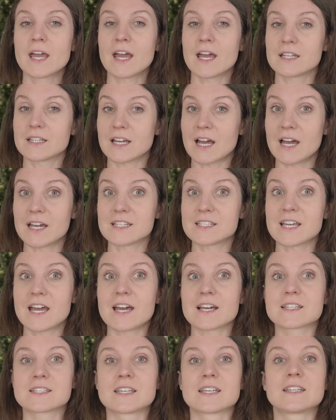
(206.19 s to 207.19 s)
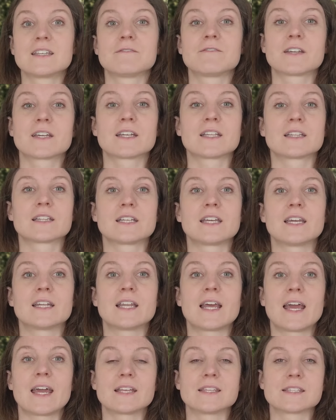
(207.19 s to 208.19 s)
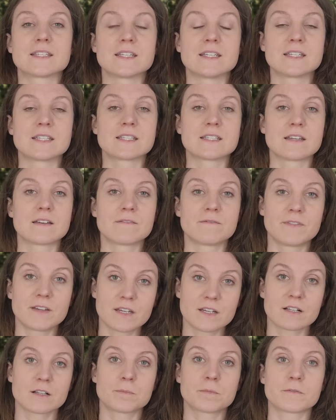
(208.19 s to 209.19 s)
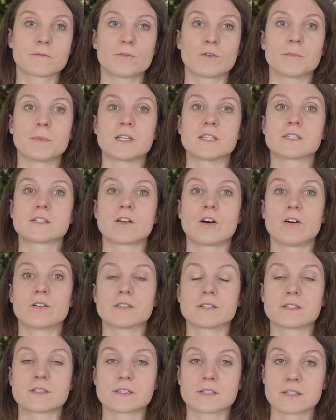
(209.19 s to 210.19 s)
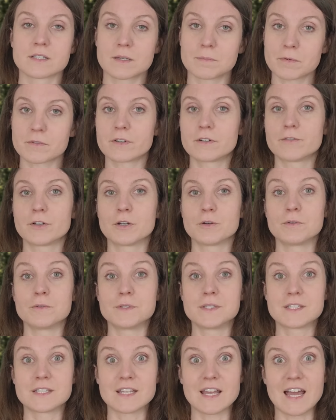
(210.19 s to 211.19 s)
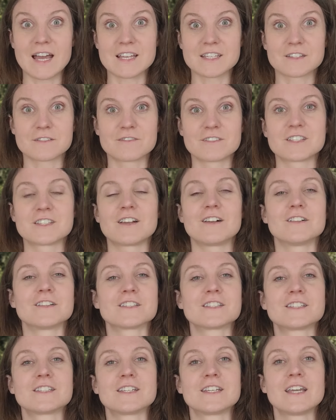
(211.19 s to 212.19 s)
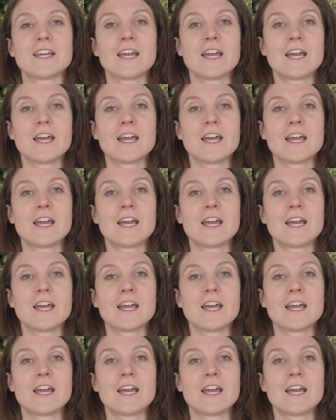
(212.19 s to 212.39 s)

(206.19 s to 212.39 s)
and the iTAC significantly enhances vehicle performance on slippery roads as a result.